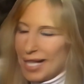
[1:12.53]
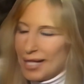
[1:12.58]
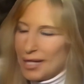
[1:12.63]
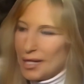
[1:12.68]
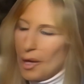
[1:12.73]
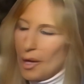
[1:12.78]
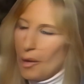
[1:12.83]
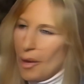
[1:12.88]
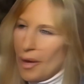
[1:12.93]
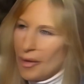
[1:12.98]
I
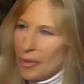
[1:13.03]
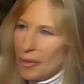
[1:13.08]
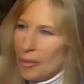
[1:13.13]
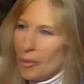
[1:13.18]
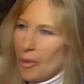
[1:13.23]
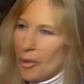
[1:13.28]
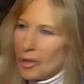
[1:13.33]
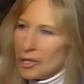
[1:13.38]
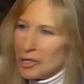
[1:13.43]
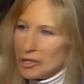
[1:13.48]
go on the
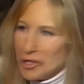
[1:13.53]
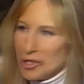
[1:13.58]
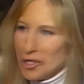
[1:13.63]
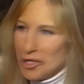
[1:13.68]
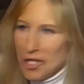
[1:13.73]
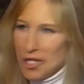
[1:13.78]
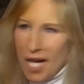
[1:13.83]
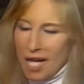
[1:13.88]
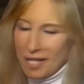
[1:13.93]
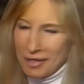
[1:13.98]
Warner's
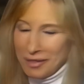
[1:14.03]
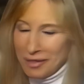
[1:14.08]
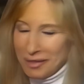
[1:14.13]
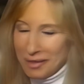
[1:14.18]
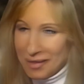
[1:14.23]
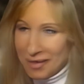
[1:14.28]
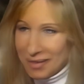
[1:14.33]
jet,